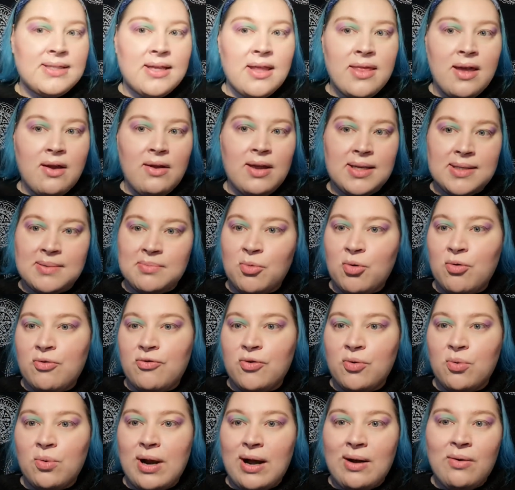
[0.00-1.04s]
that there is more
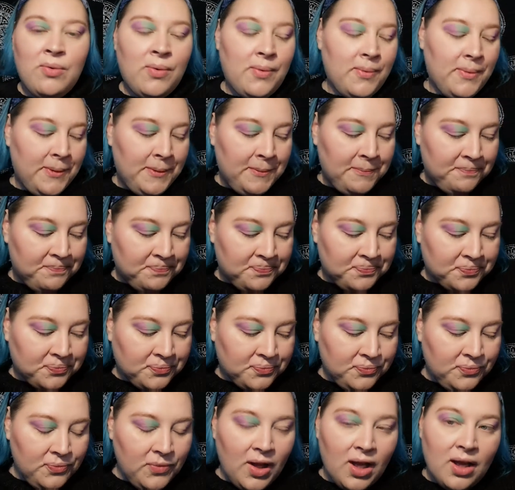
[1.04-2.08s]
fallout.
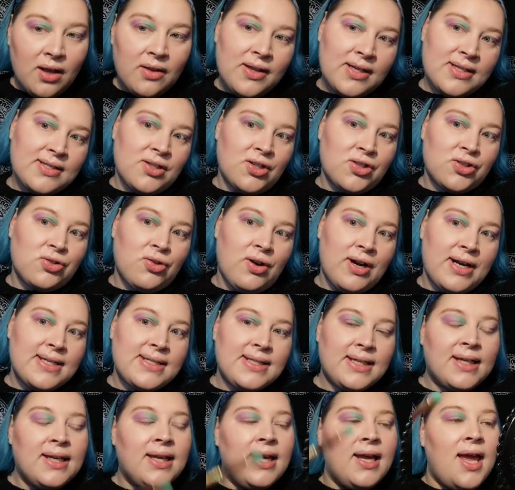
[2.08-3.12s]
This looks
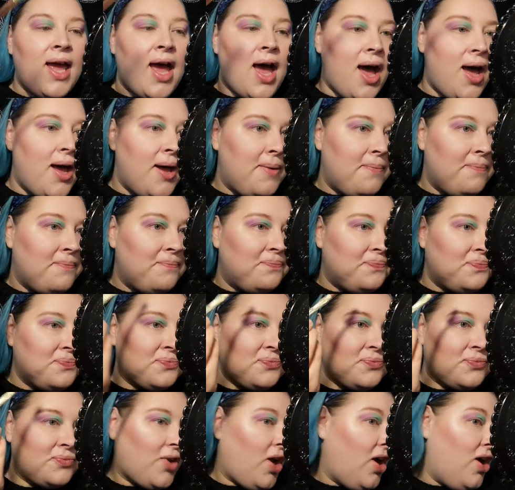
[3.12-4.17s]
crazy. I
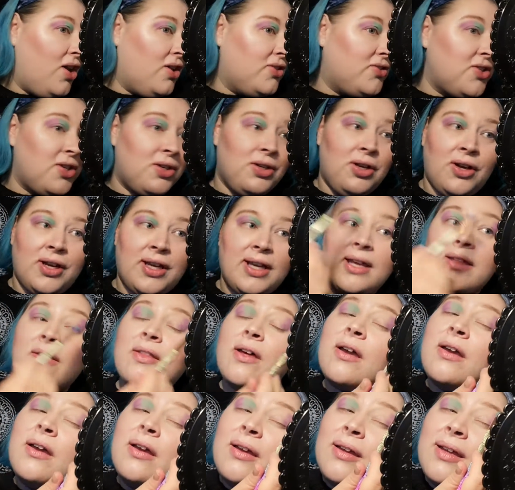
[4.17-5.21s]
do like it
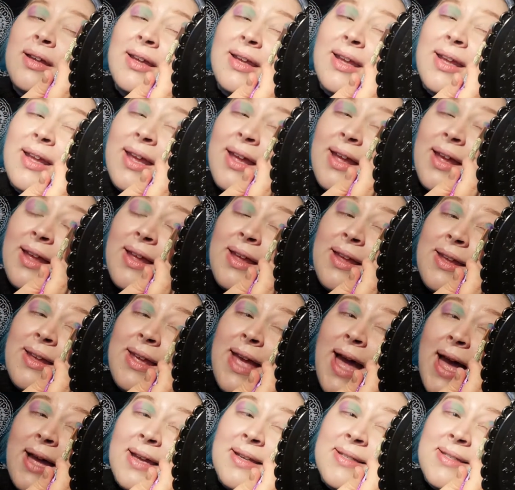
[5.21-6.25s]
though.
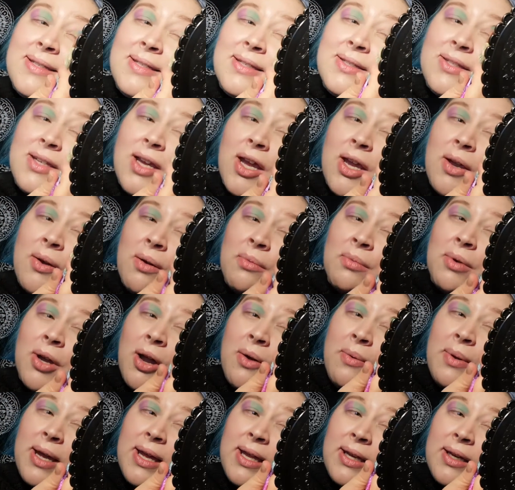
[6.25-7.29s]
Yes, so I'm
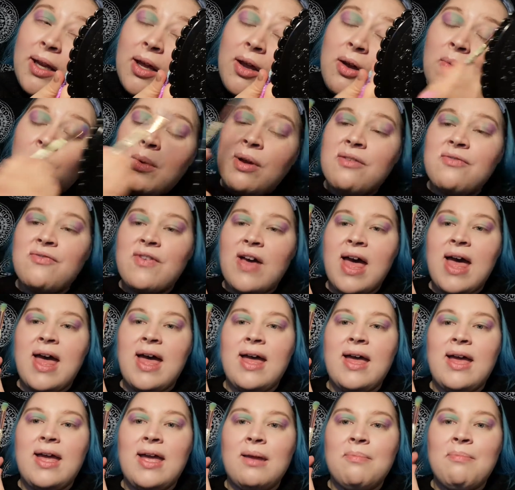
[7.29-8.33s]
going with
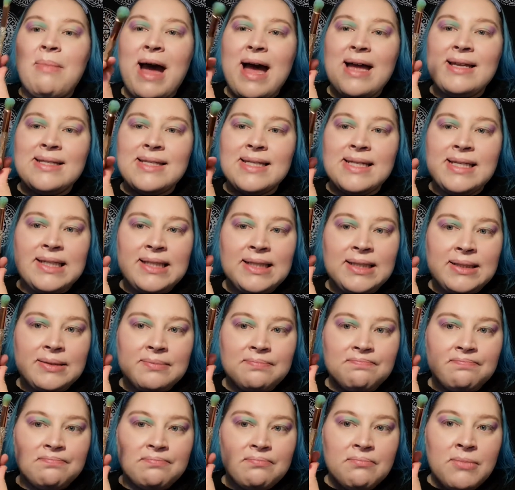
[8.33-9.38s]
a patting
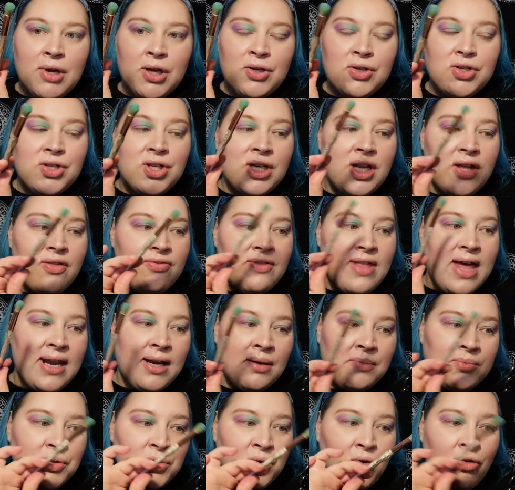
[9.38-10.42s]
motion, and then
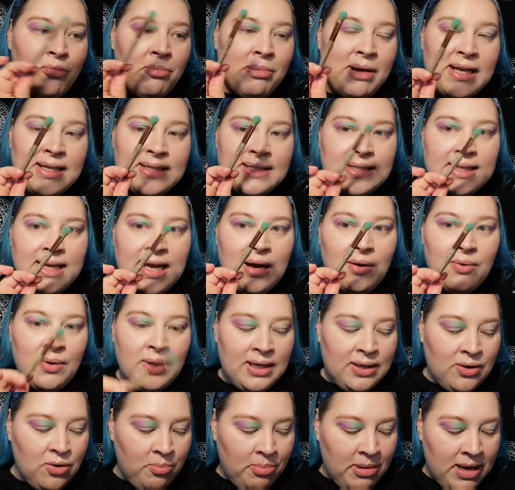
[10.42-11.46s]
I'm sort of blending it out a
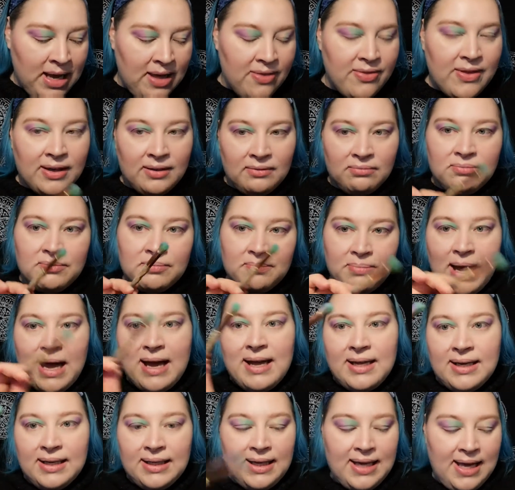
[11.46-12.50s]
little bit and then
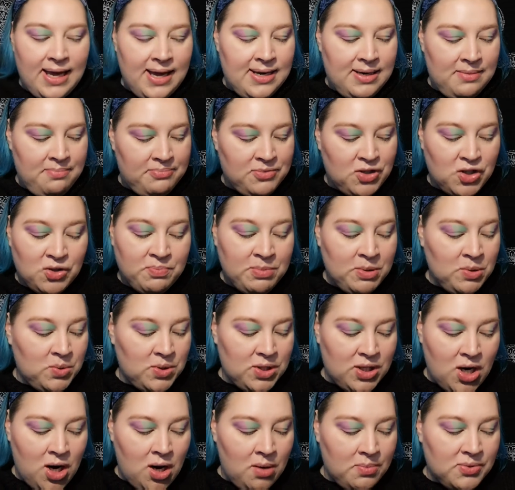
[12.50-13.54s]
patting again and just
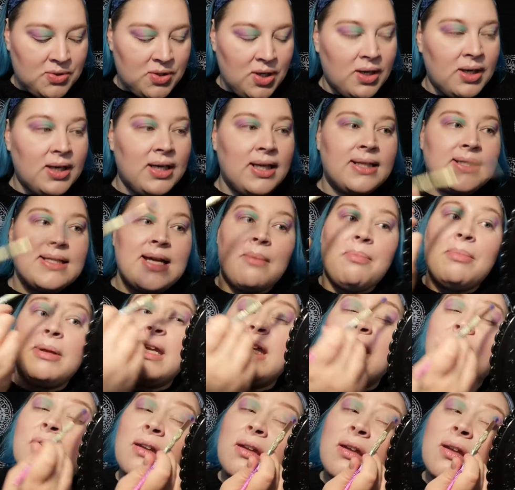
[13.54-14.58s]
building it up slowly, tapping
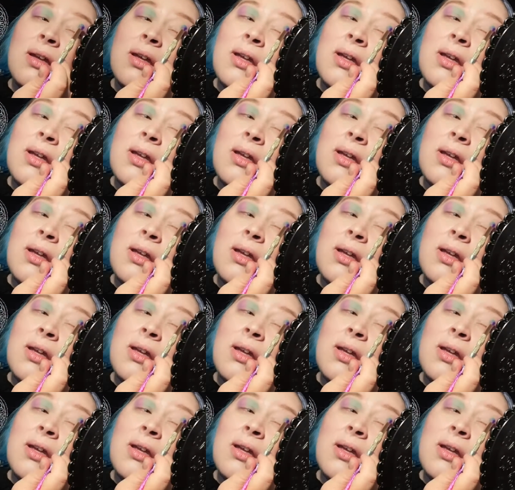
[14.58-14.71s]
in.